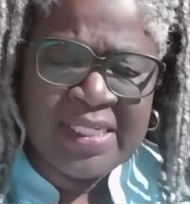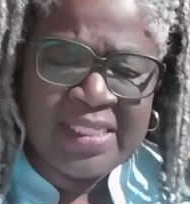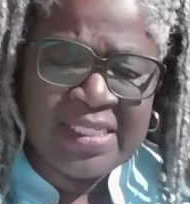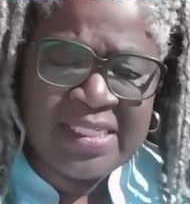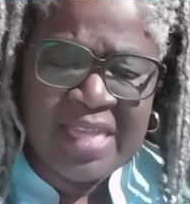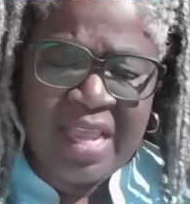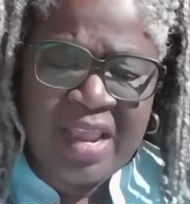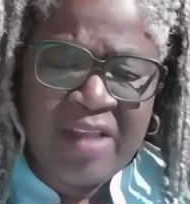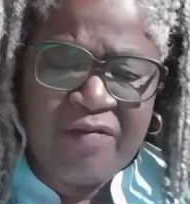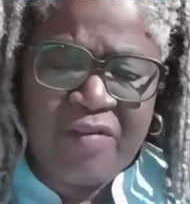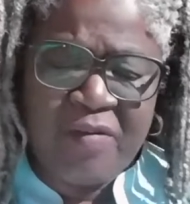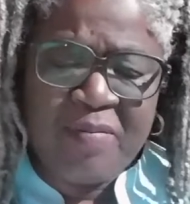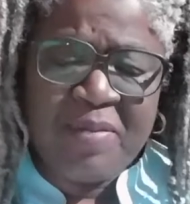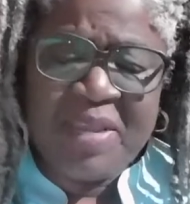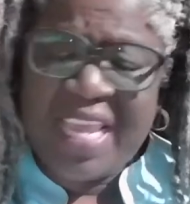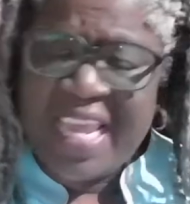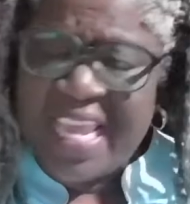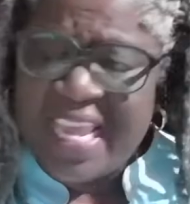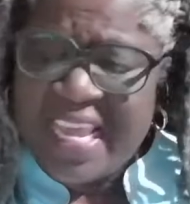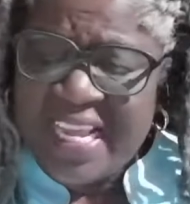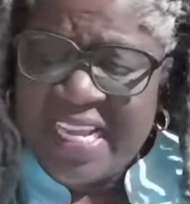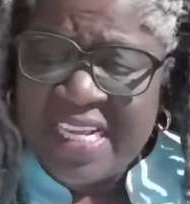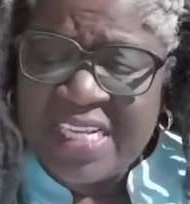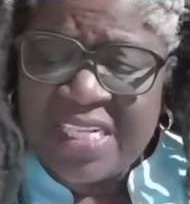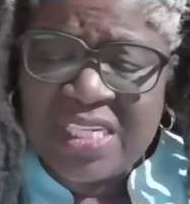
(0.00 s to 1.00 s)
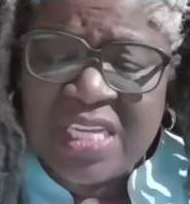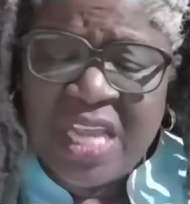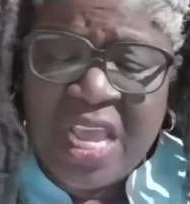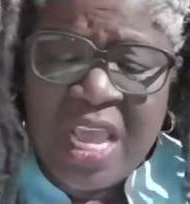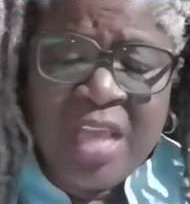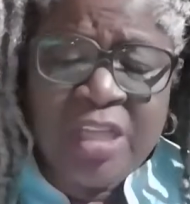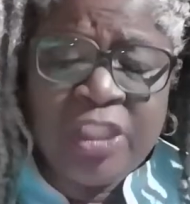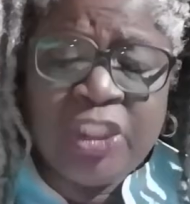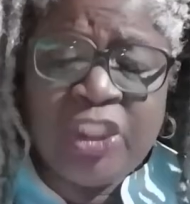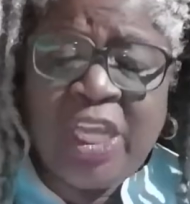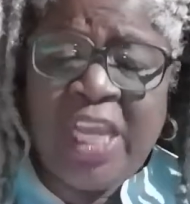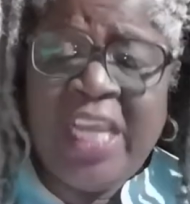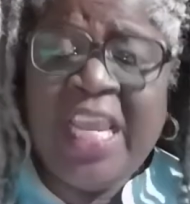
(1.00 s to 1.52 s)
say, from kings,
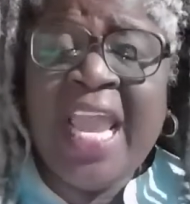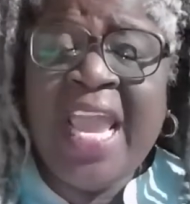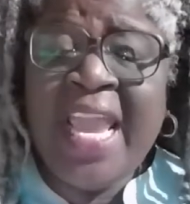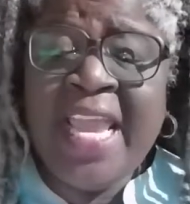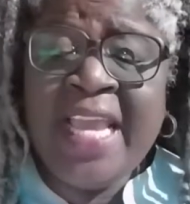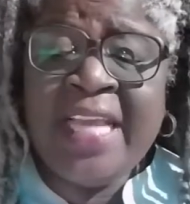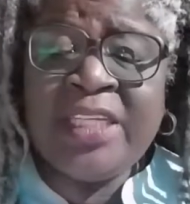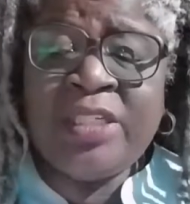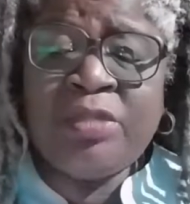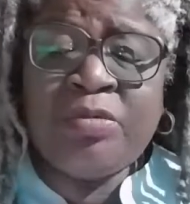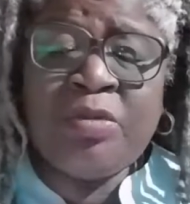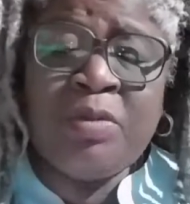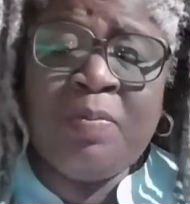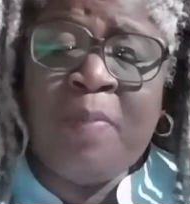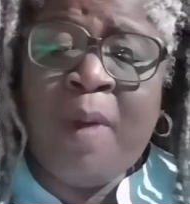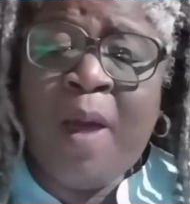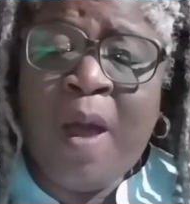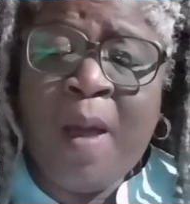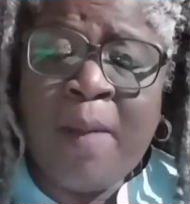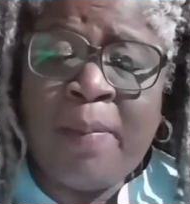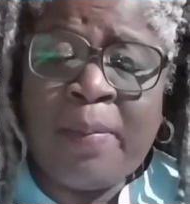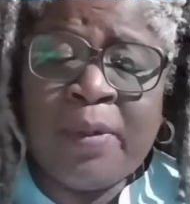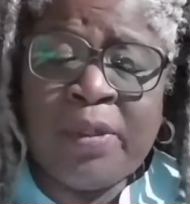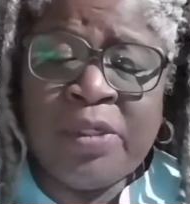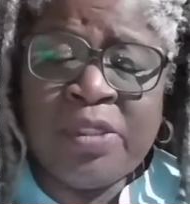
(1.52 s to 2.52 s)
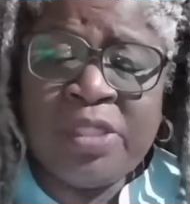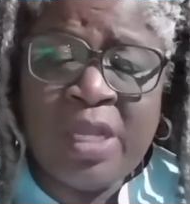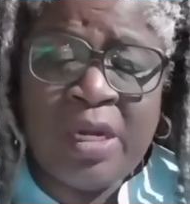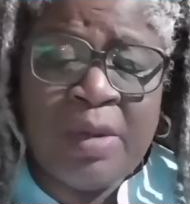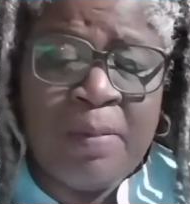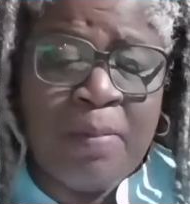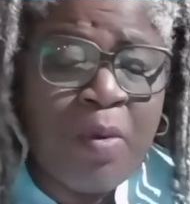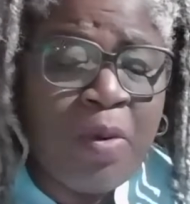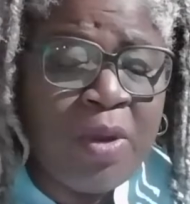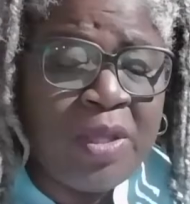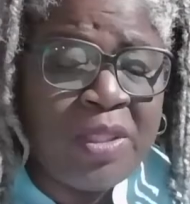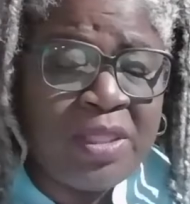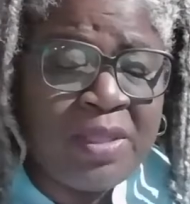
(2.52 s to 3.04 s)
shake hands with paupers and
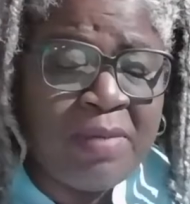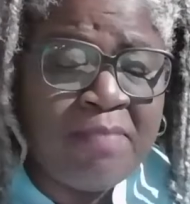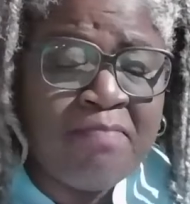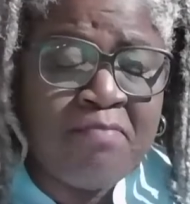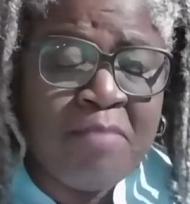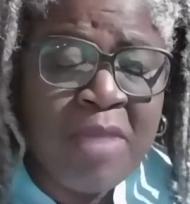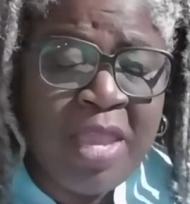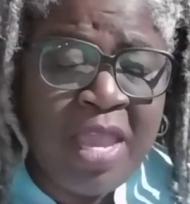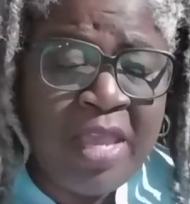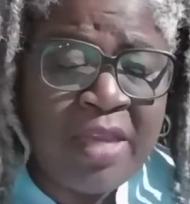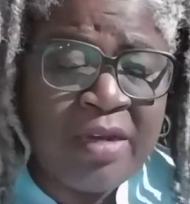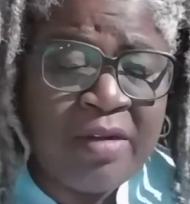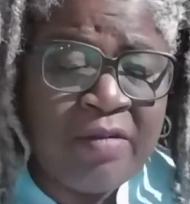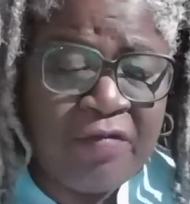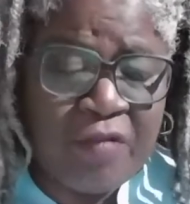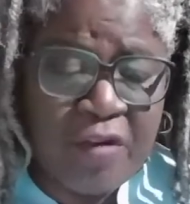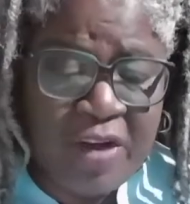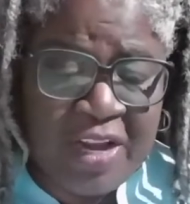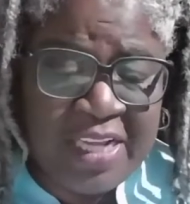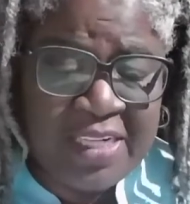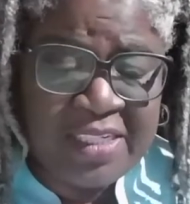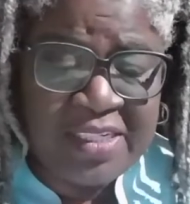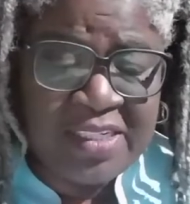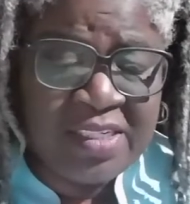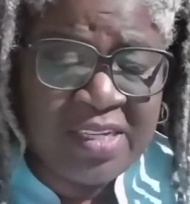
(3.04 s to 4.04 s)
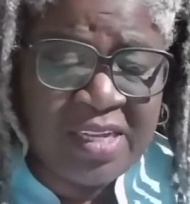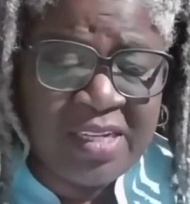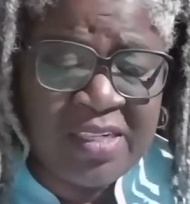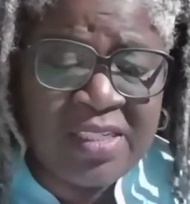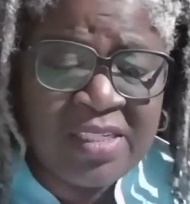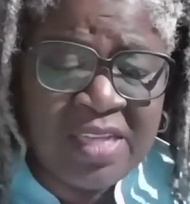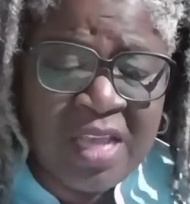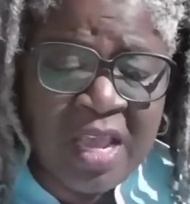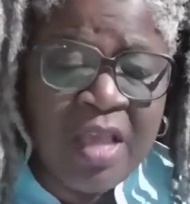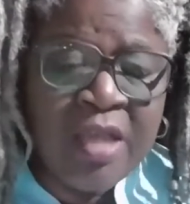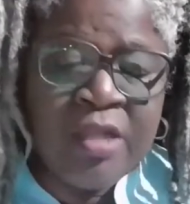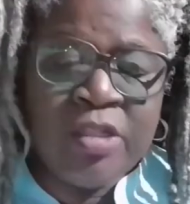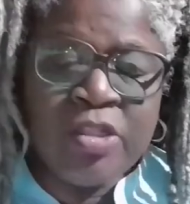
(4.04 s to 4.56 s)
appoint them men, for instance.
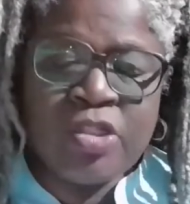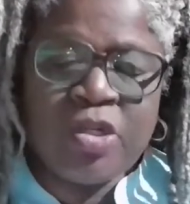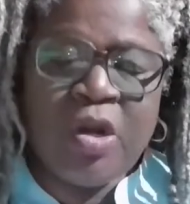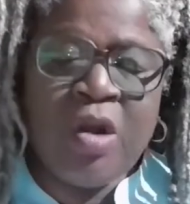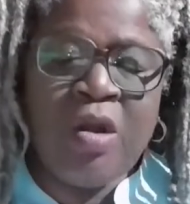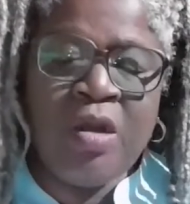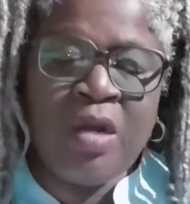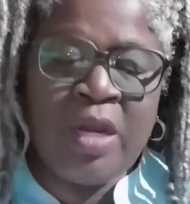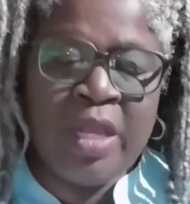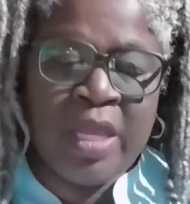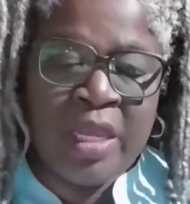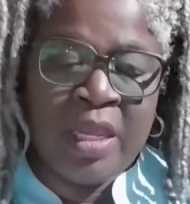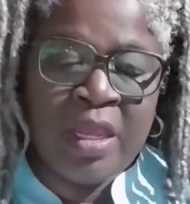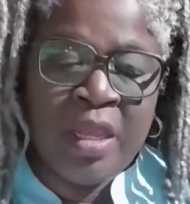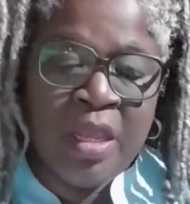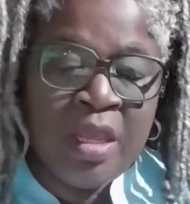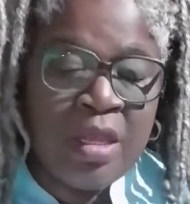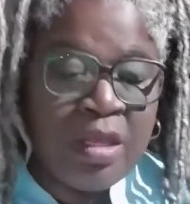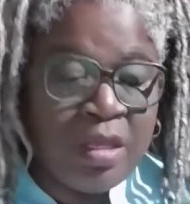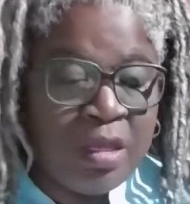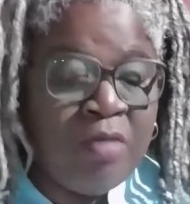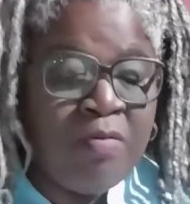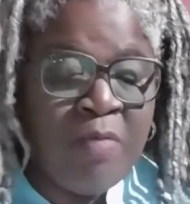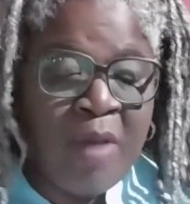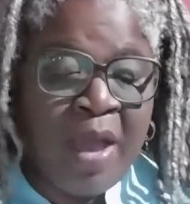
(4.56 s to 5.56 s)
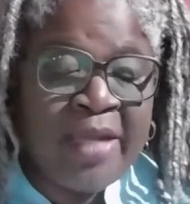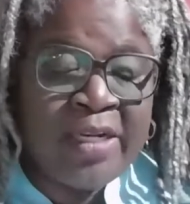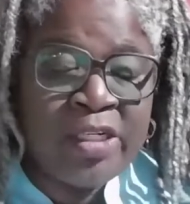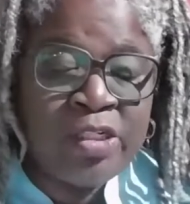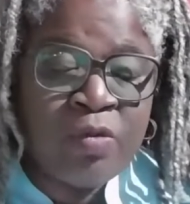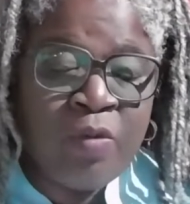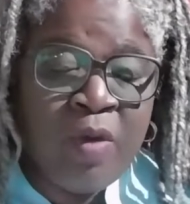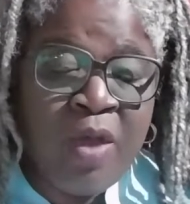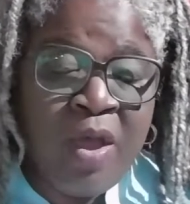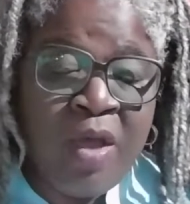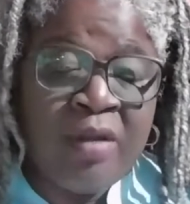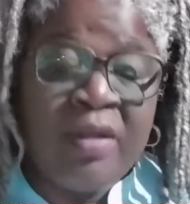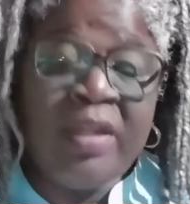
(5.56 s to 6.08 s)
Certainly, you might as
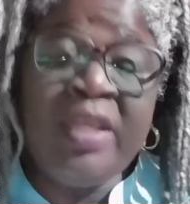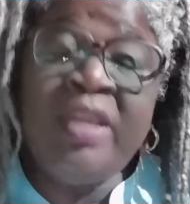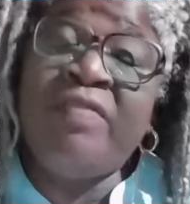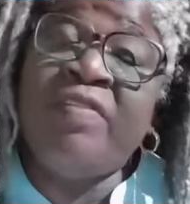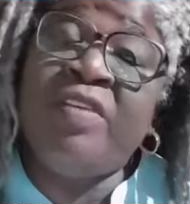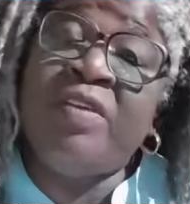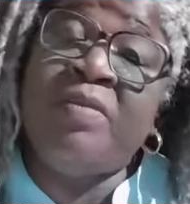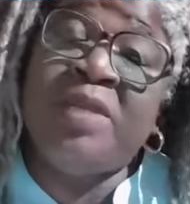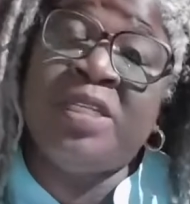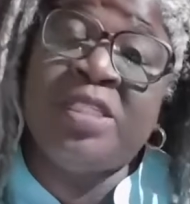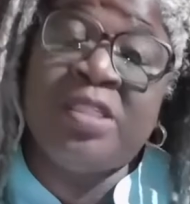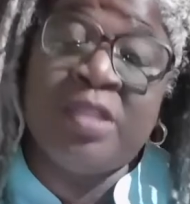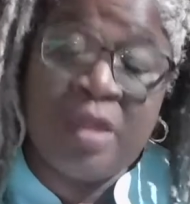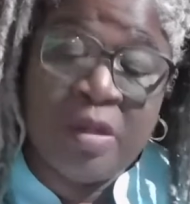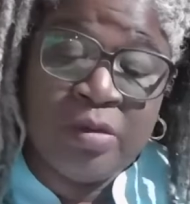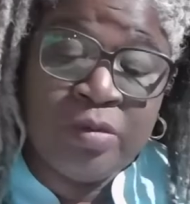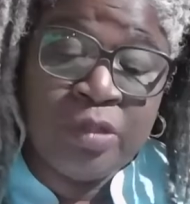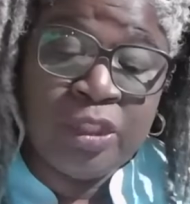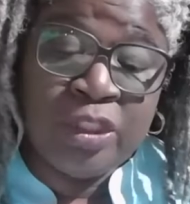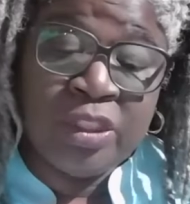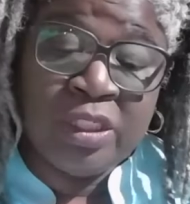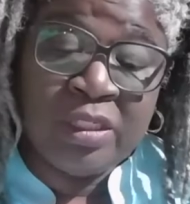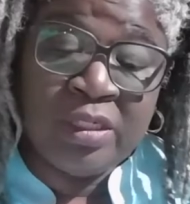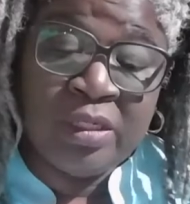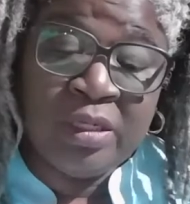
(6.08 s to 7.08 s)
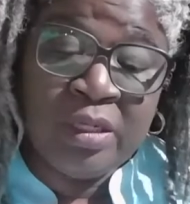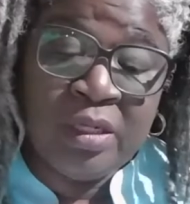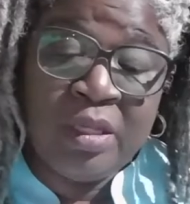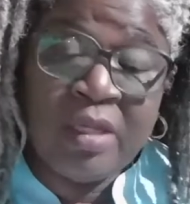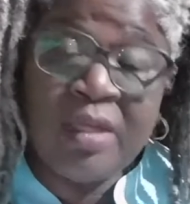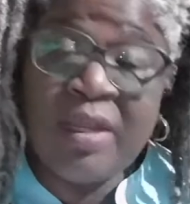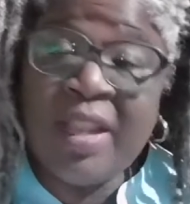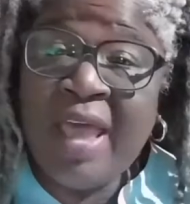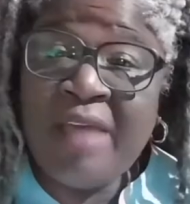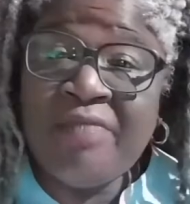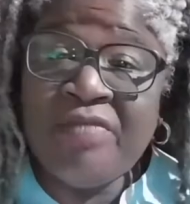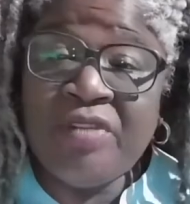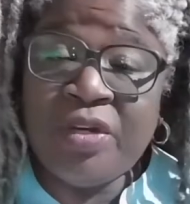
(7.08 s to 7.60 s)
well leave him his lotion,
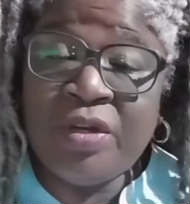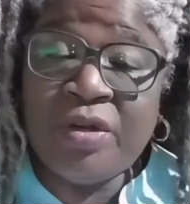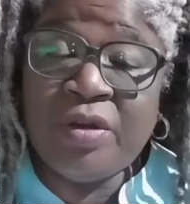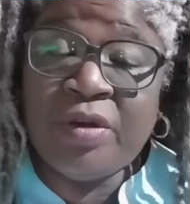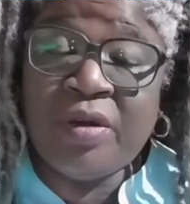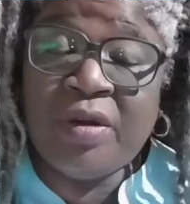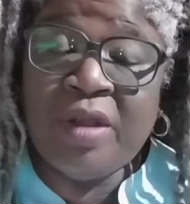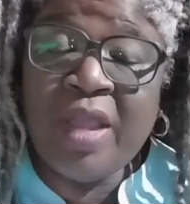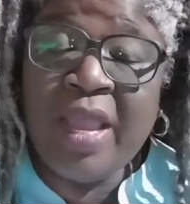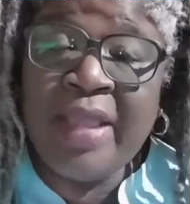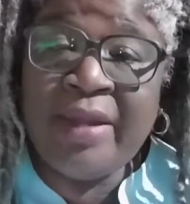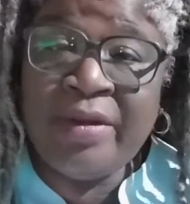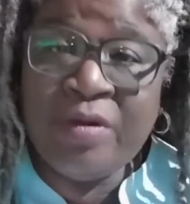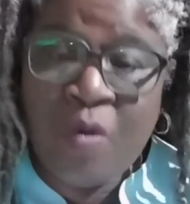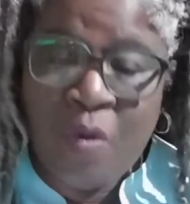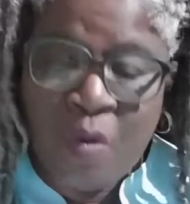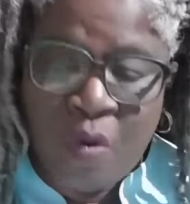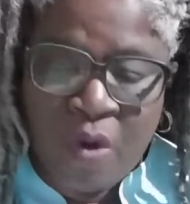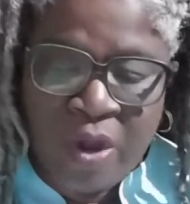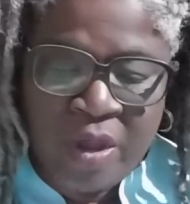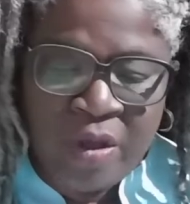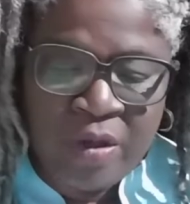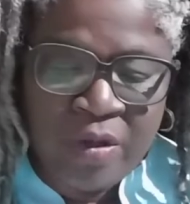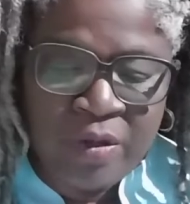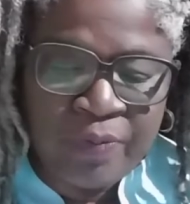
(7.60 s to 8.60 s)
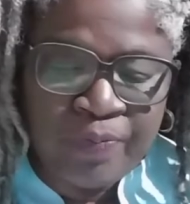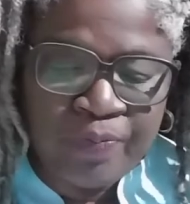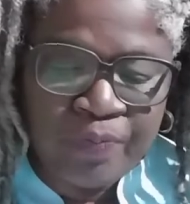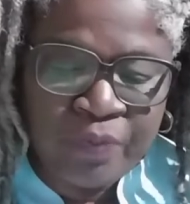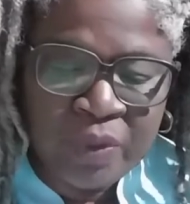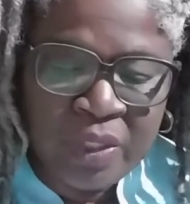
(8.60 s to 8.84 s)
lavender, and oil.